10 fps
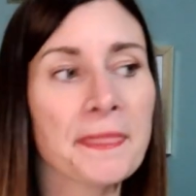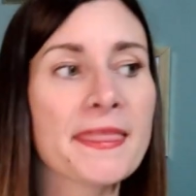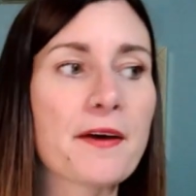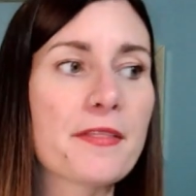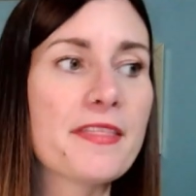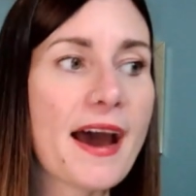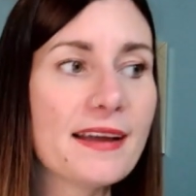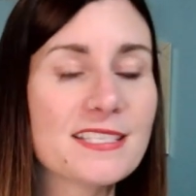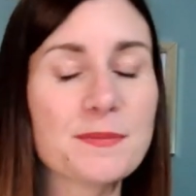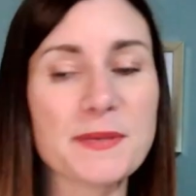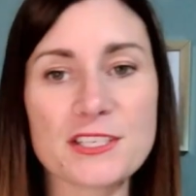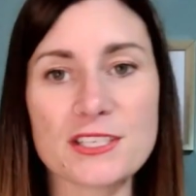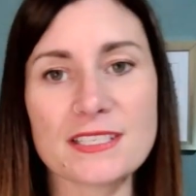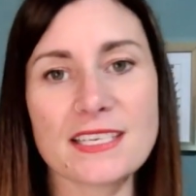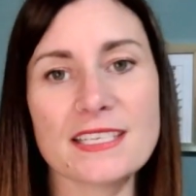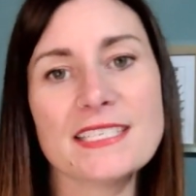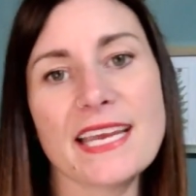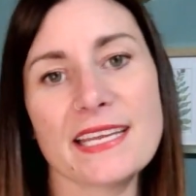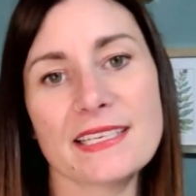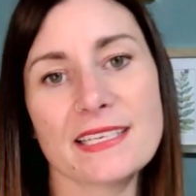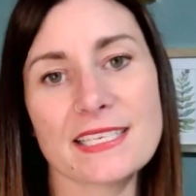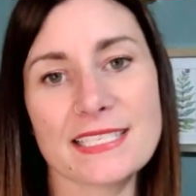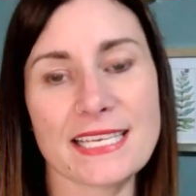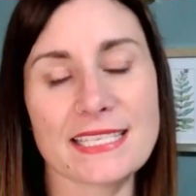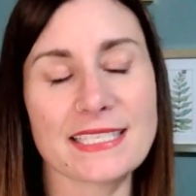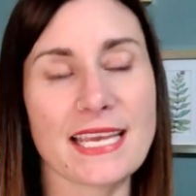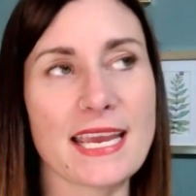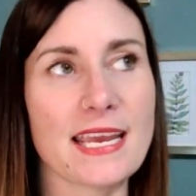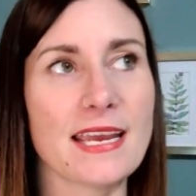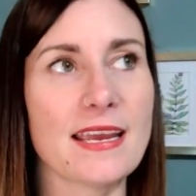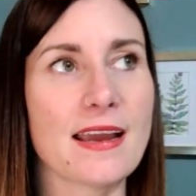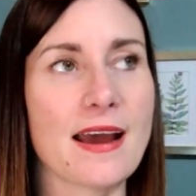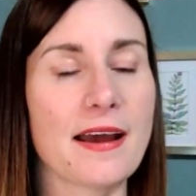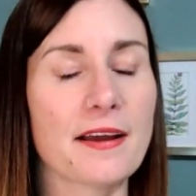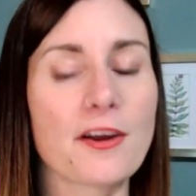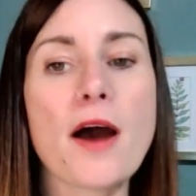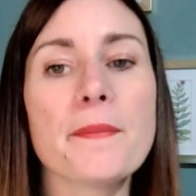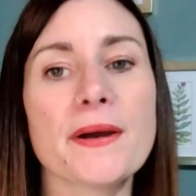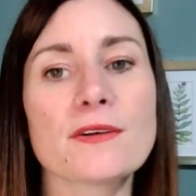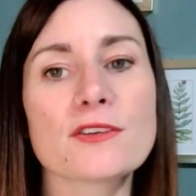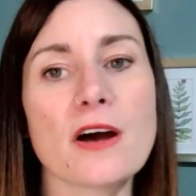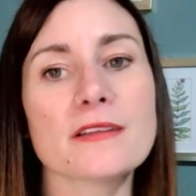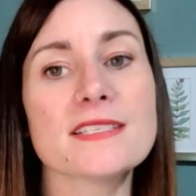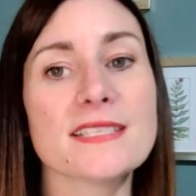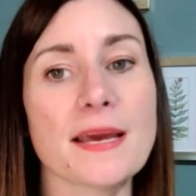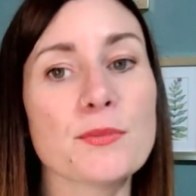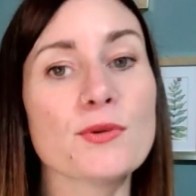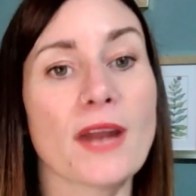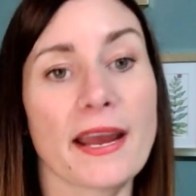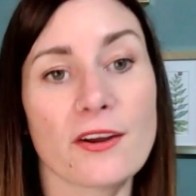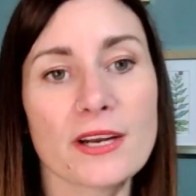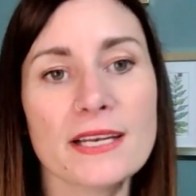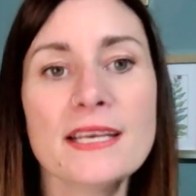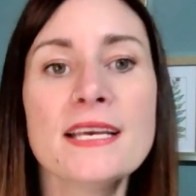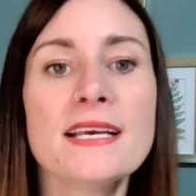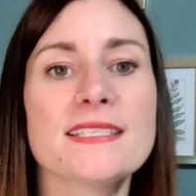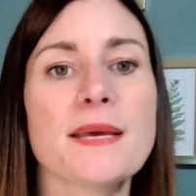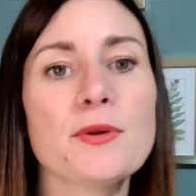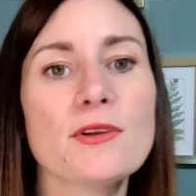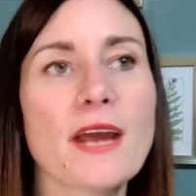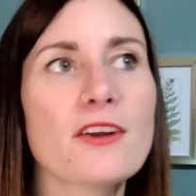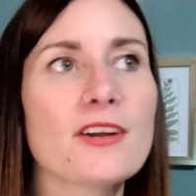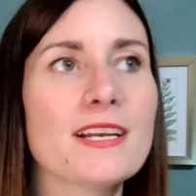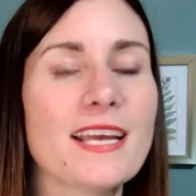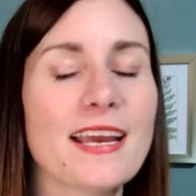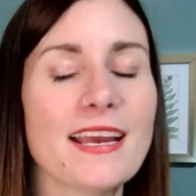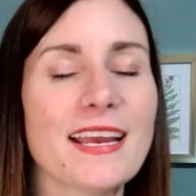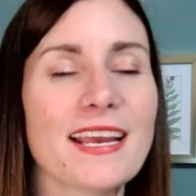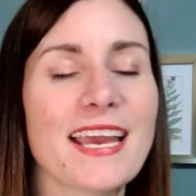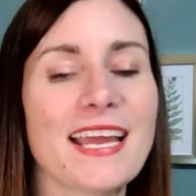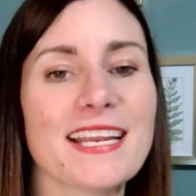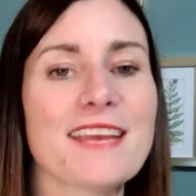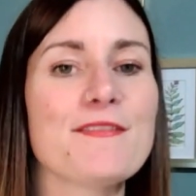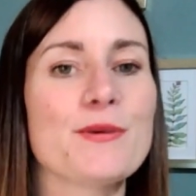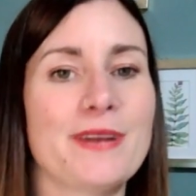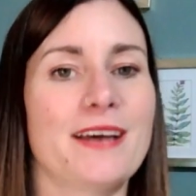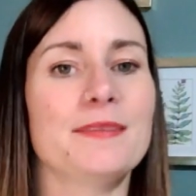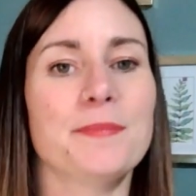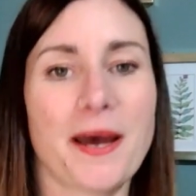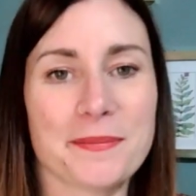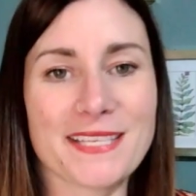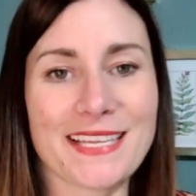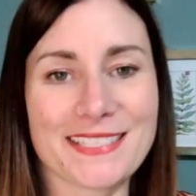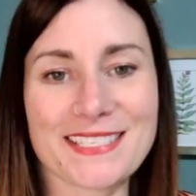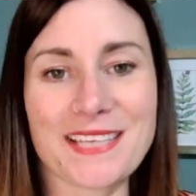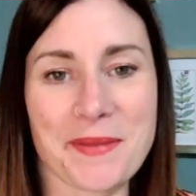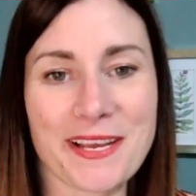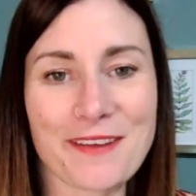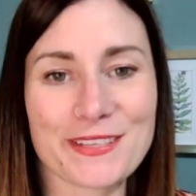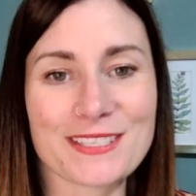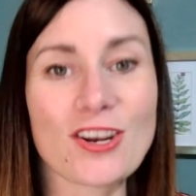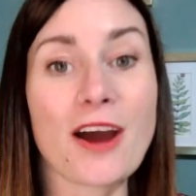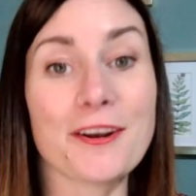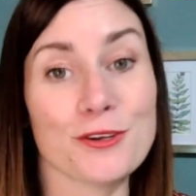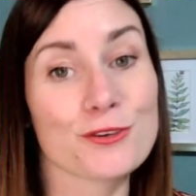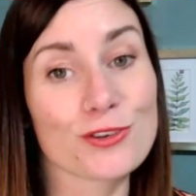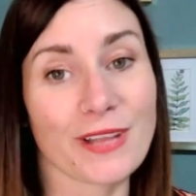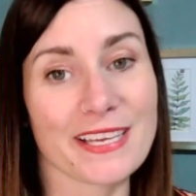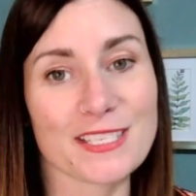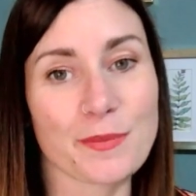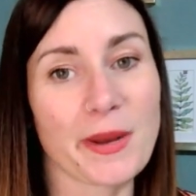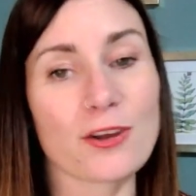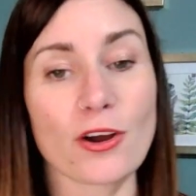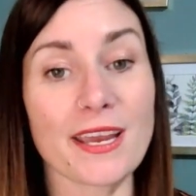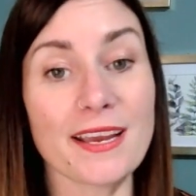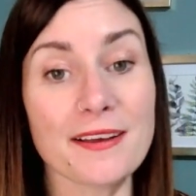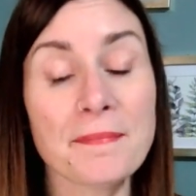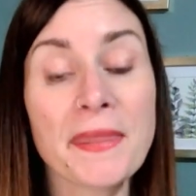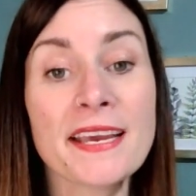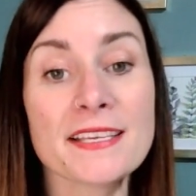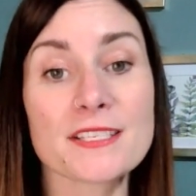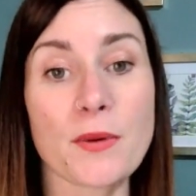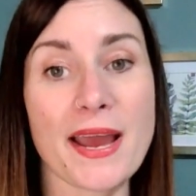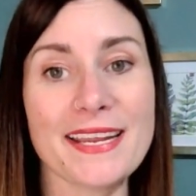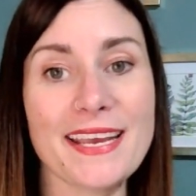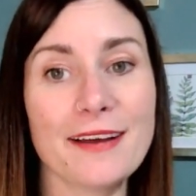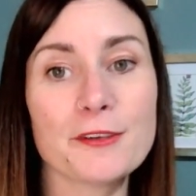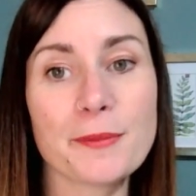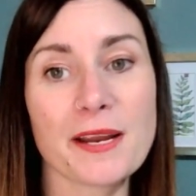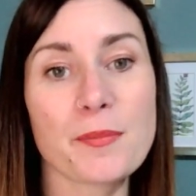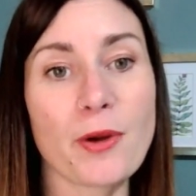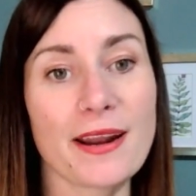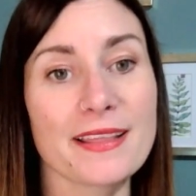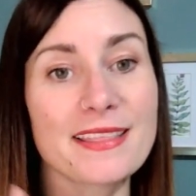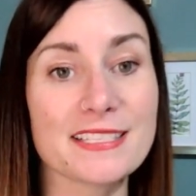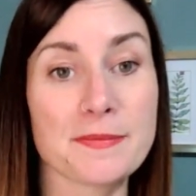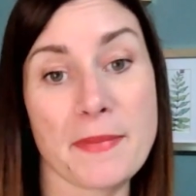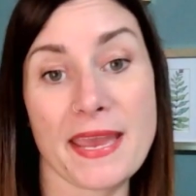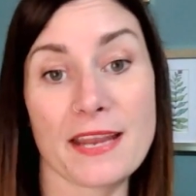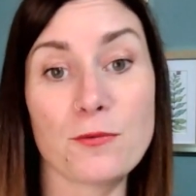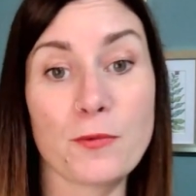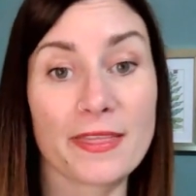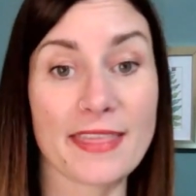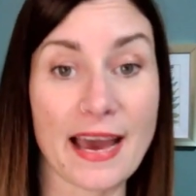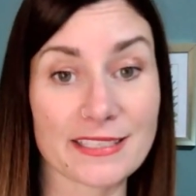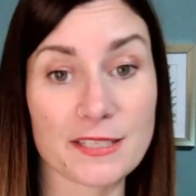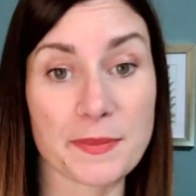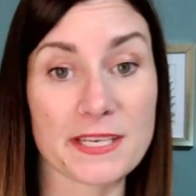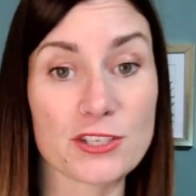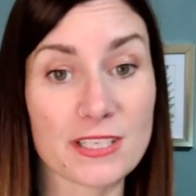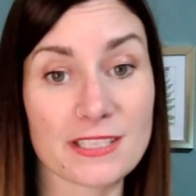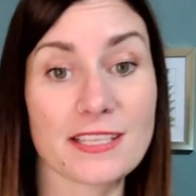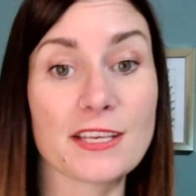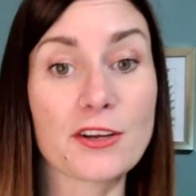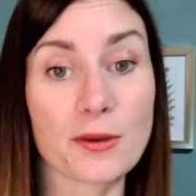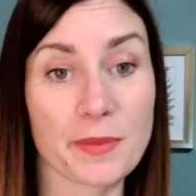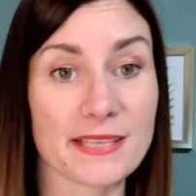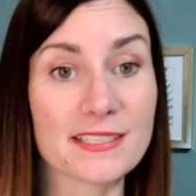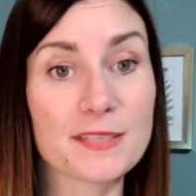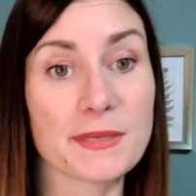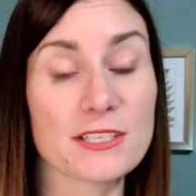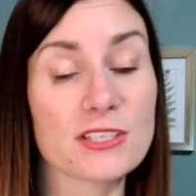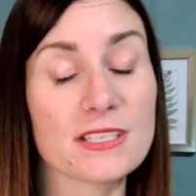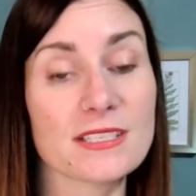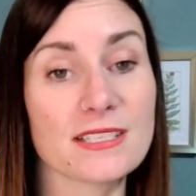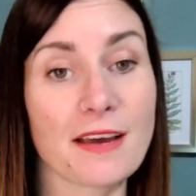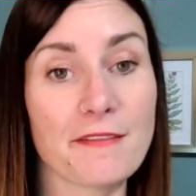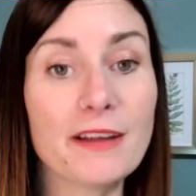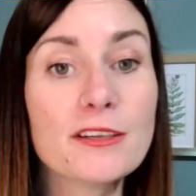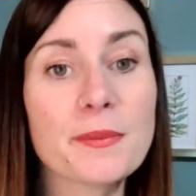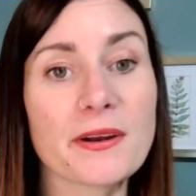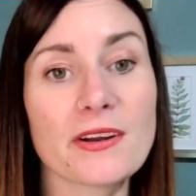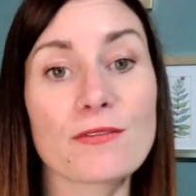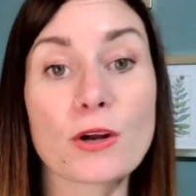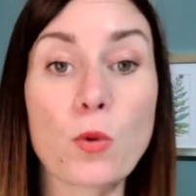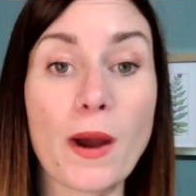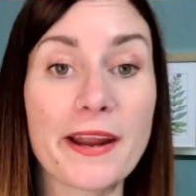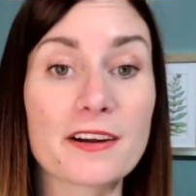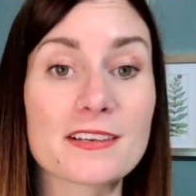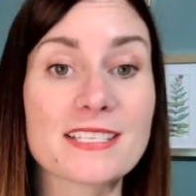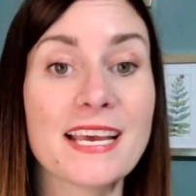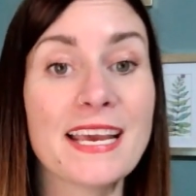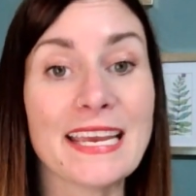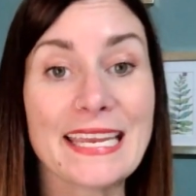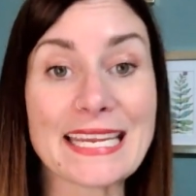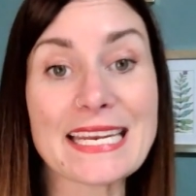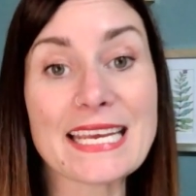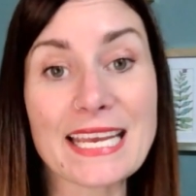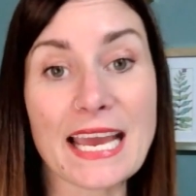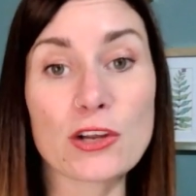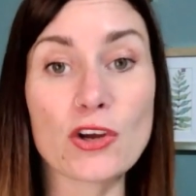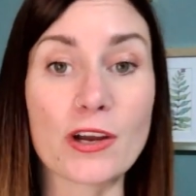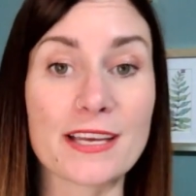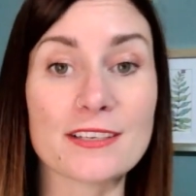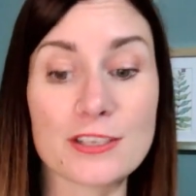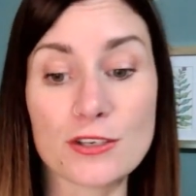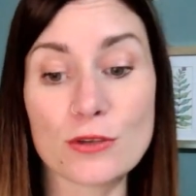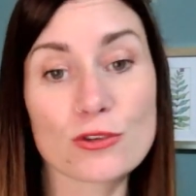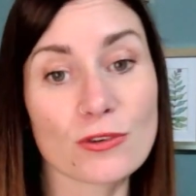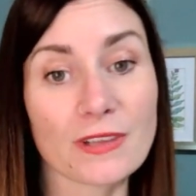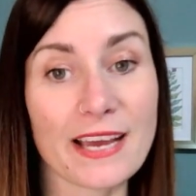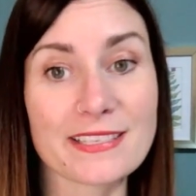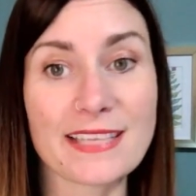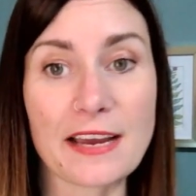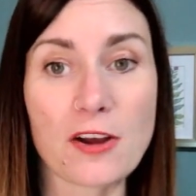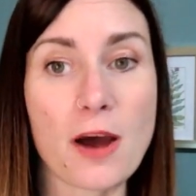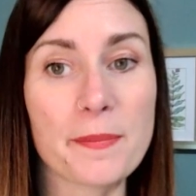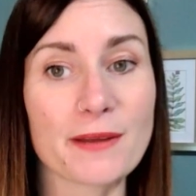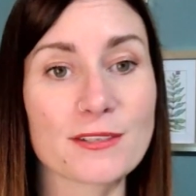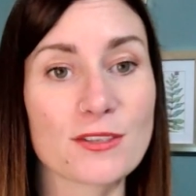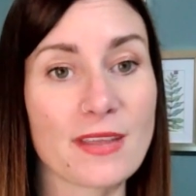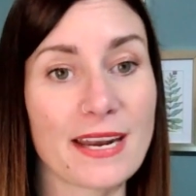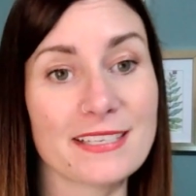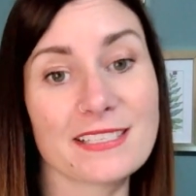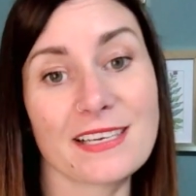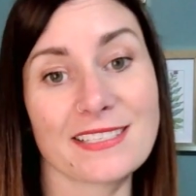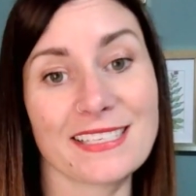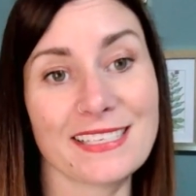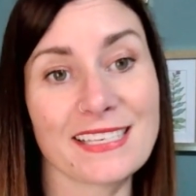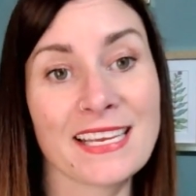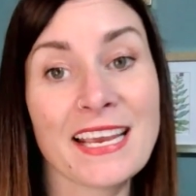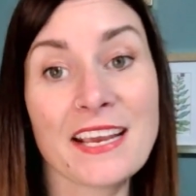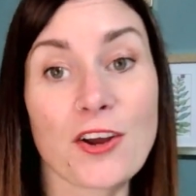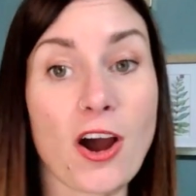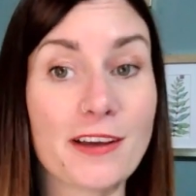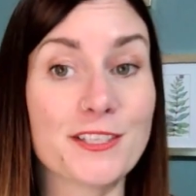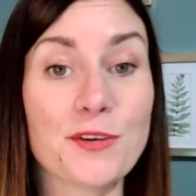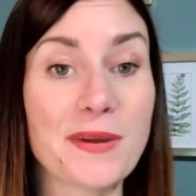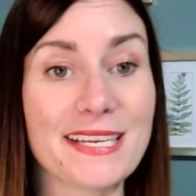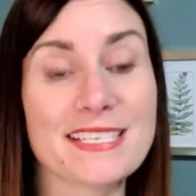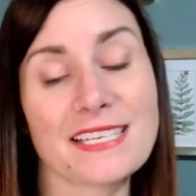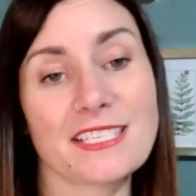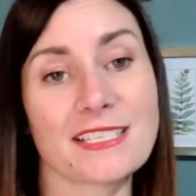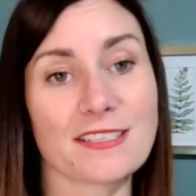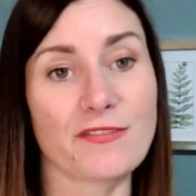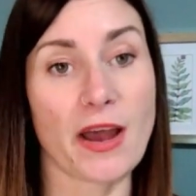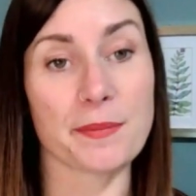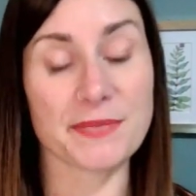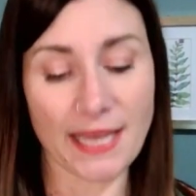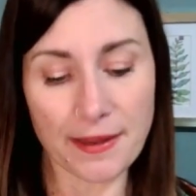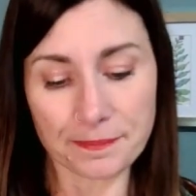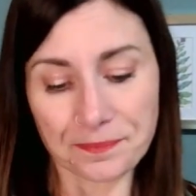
Now that species contain, contains a uh, compound called sambunigrin. Sambunigrin can give you an upset stomach if it's not neutralized by cooking. So any elderberry product that's made with that species, the European species of elderberry, requires heating and cooking to neutralize that compound so that it doesn't cause you any digestive upset.